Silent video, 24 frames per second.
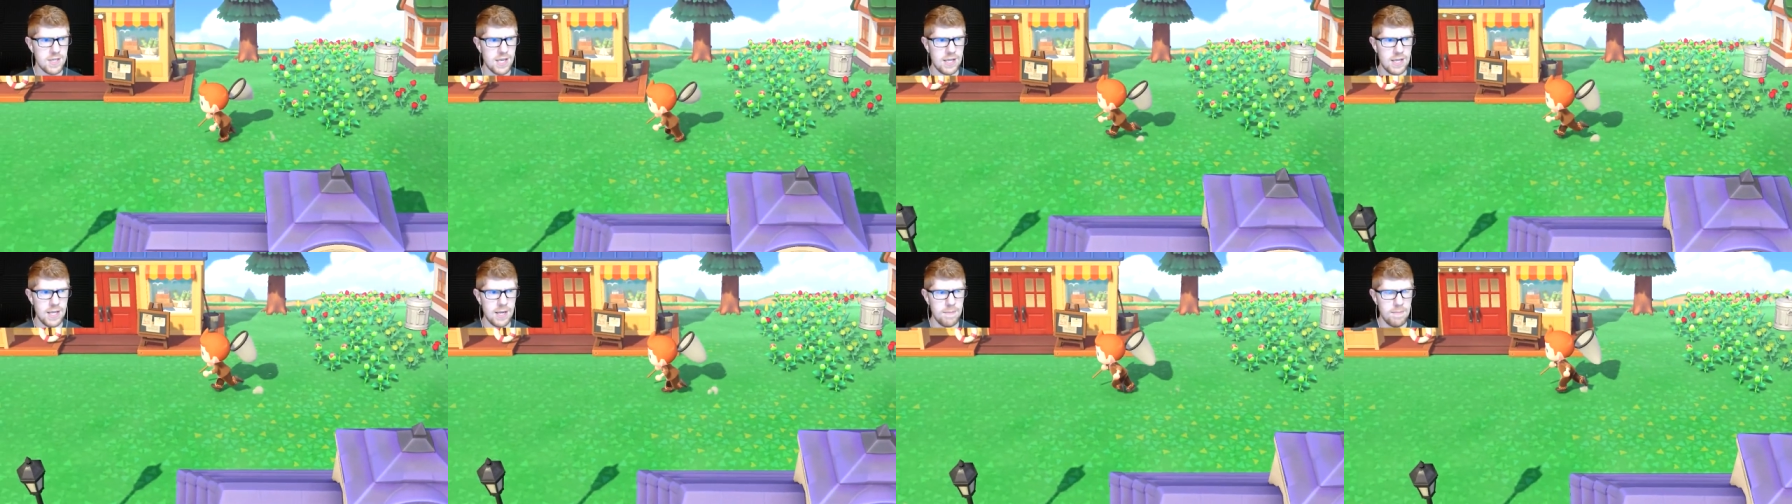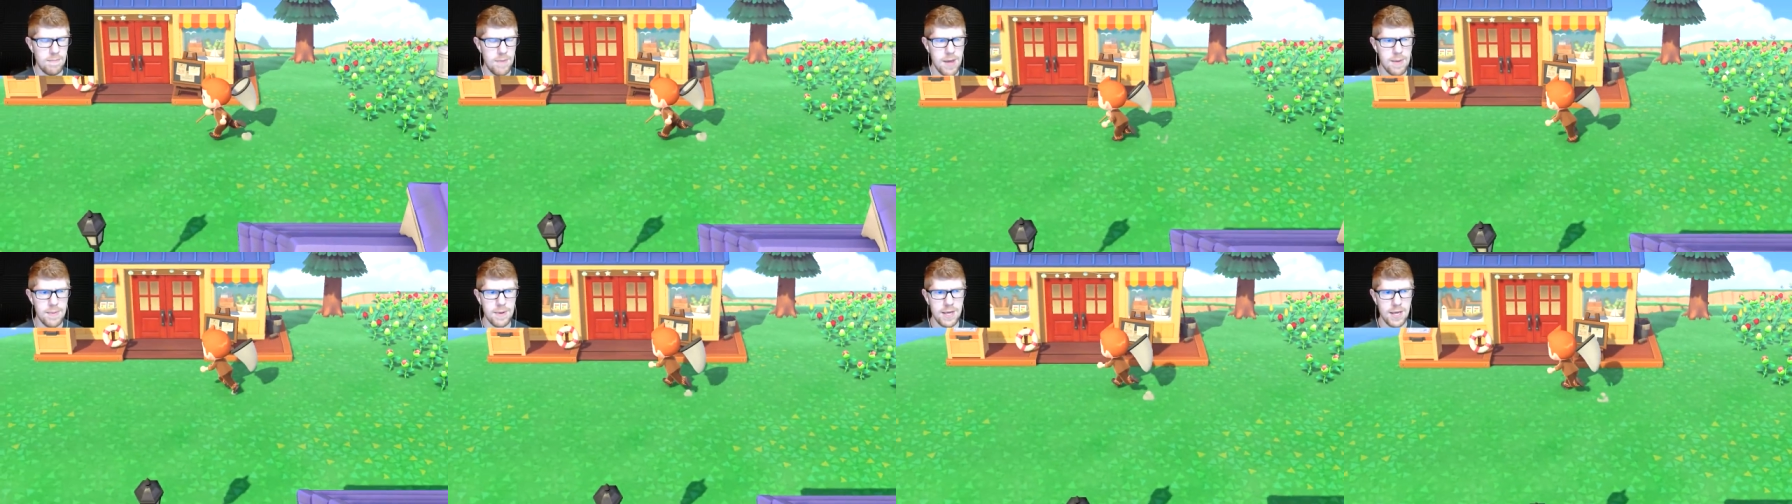and then
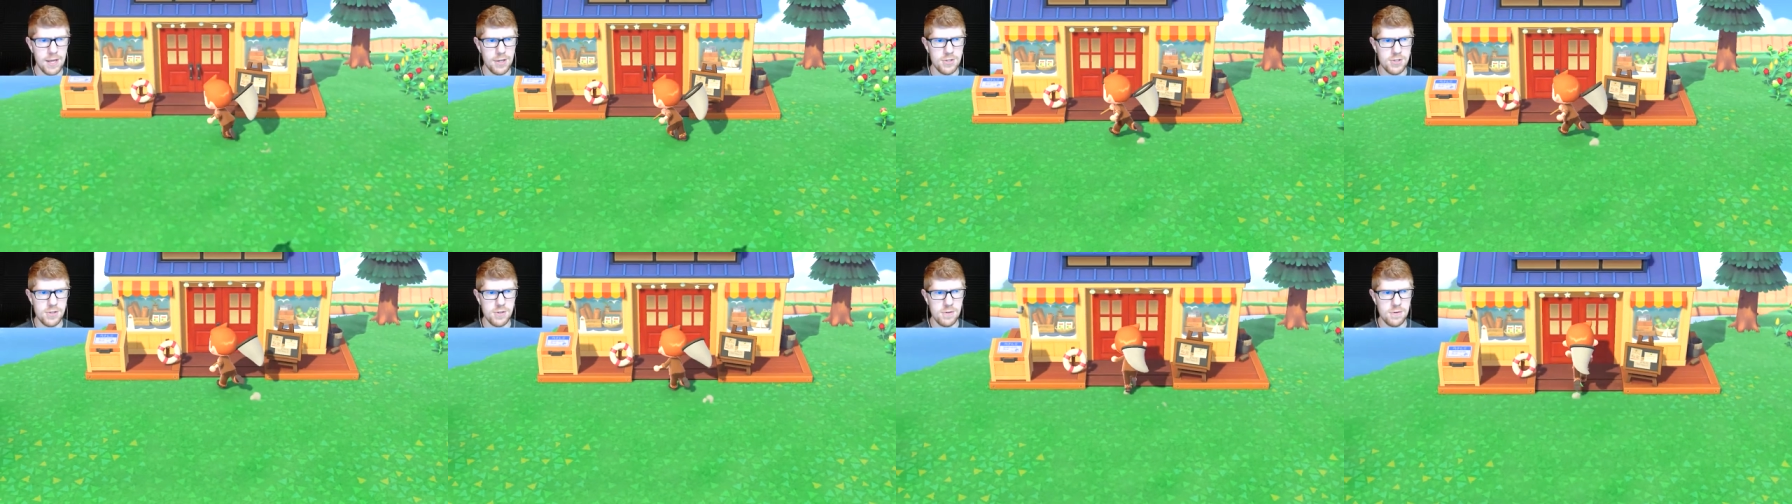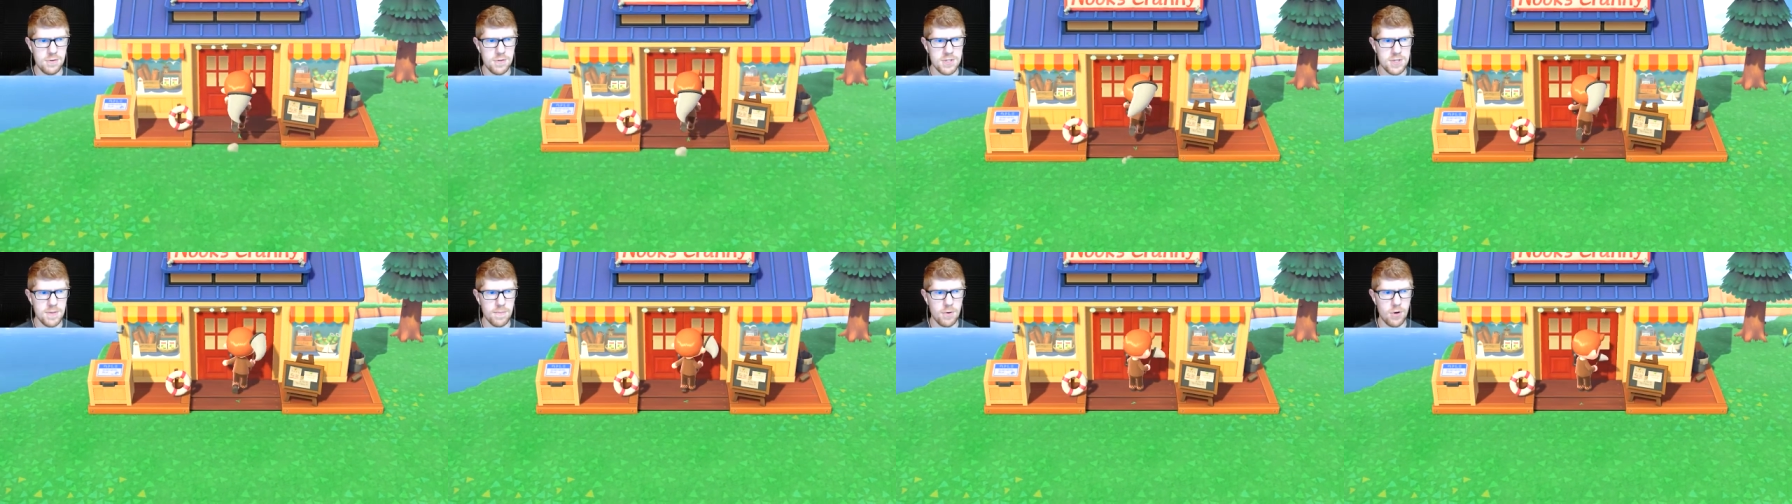maybe I'll
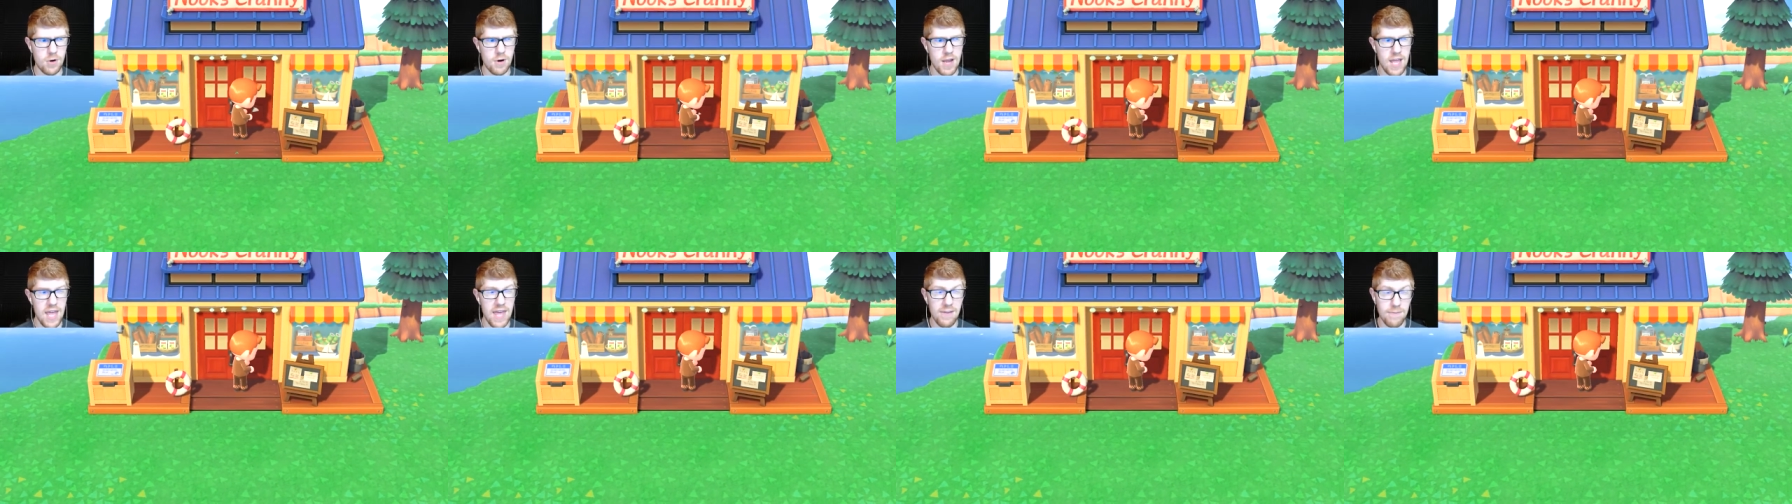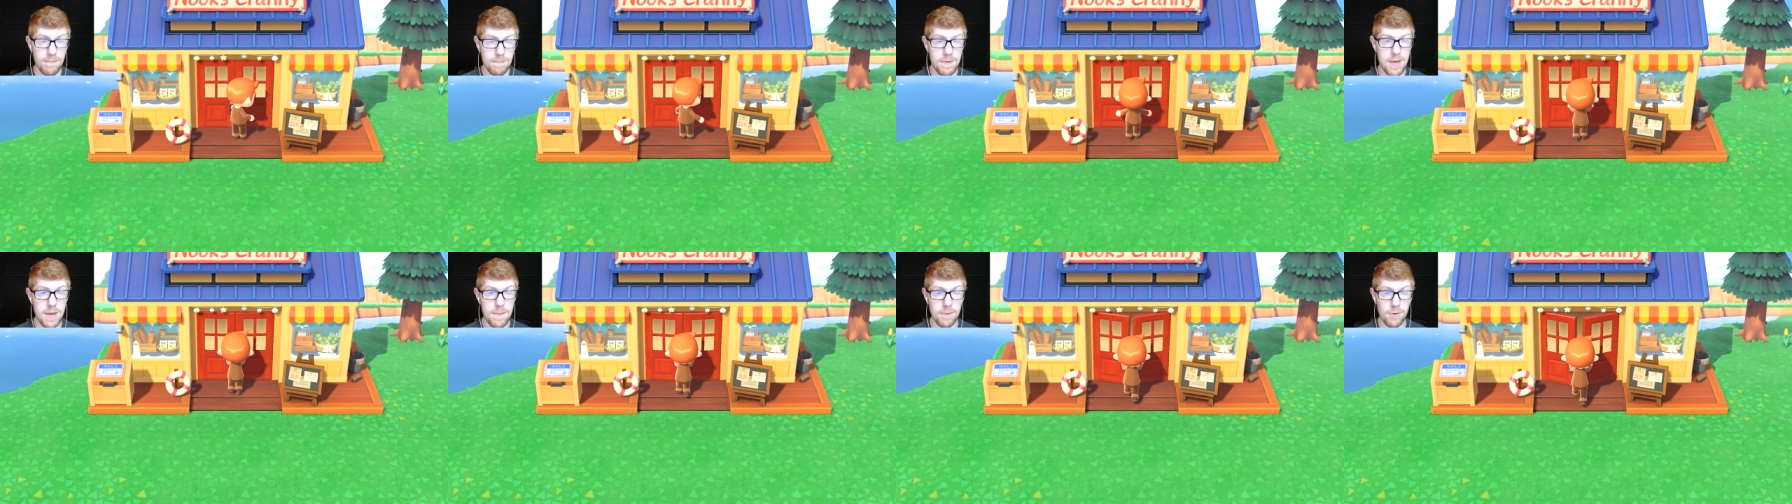do some more
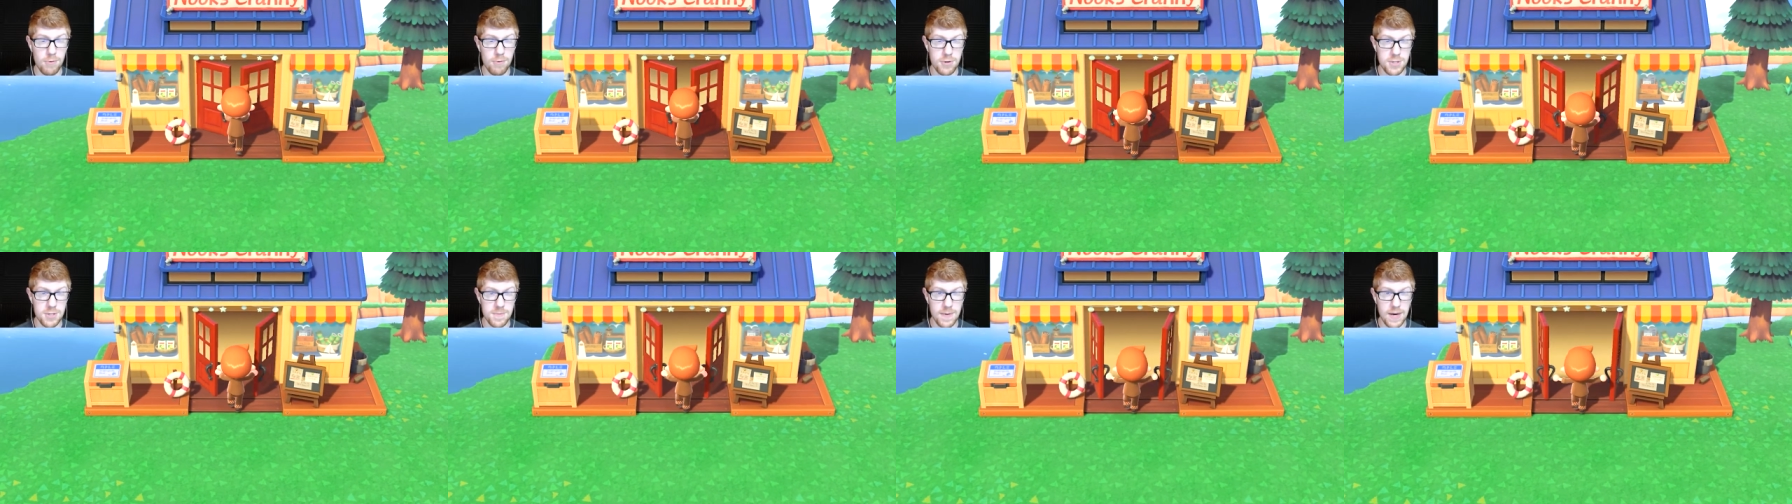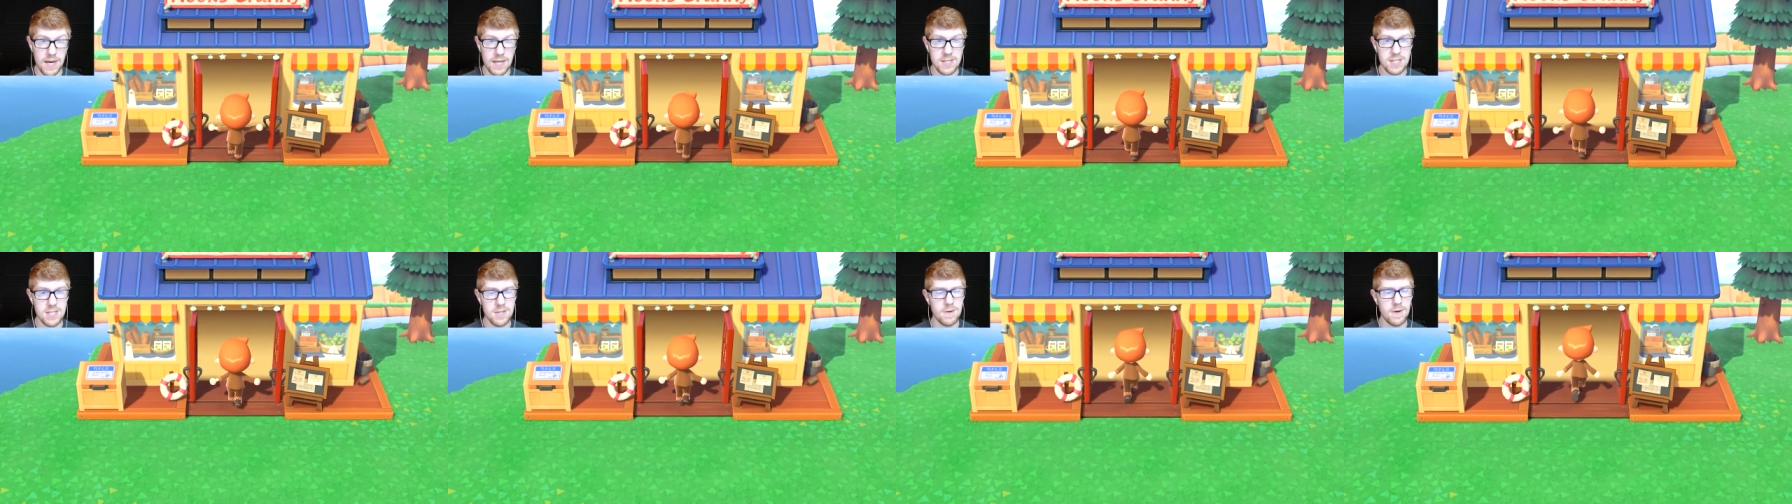if people
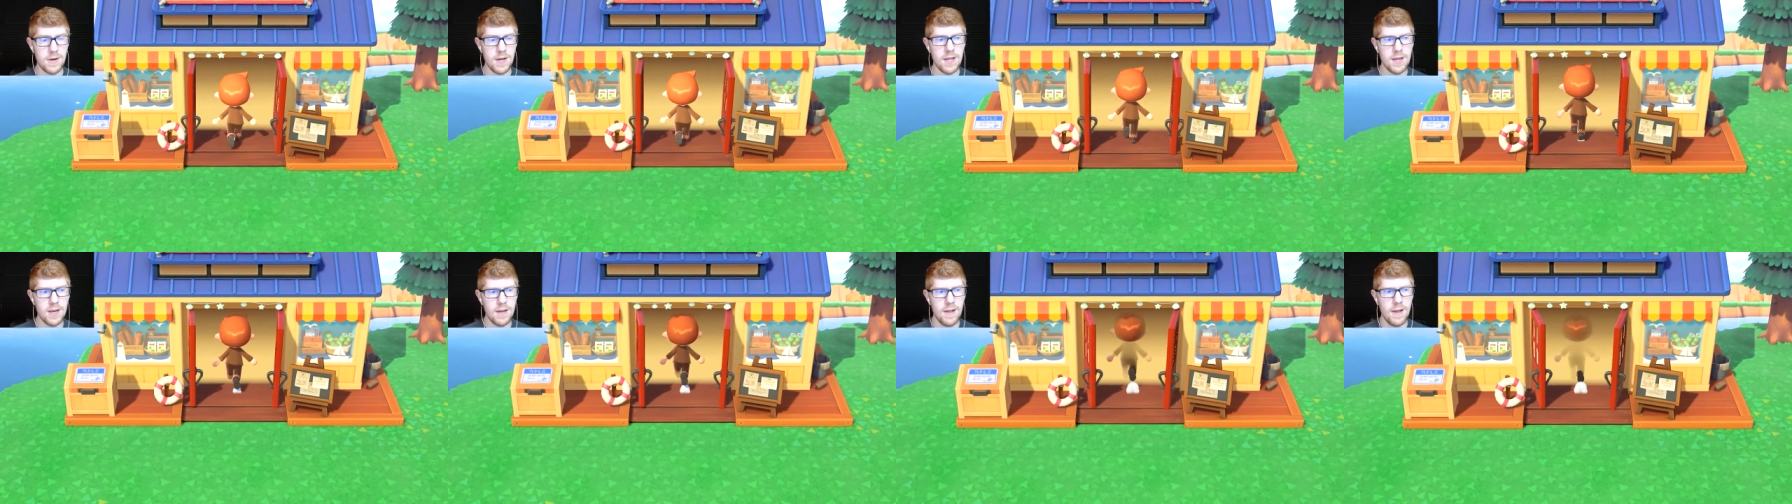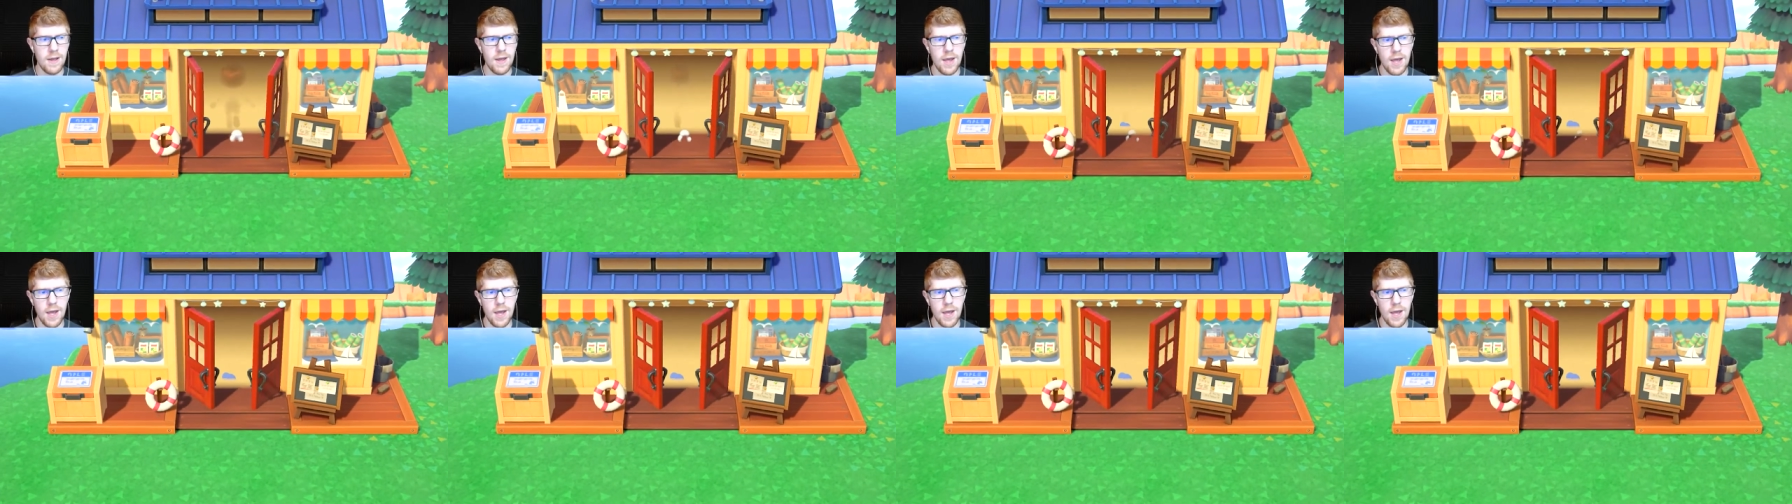respond to it.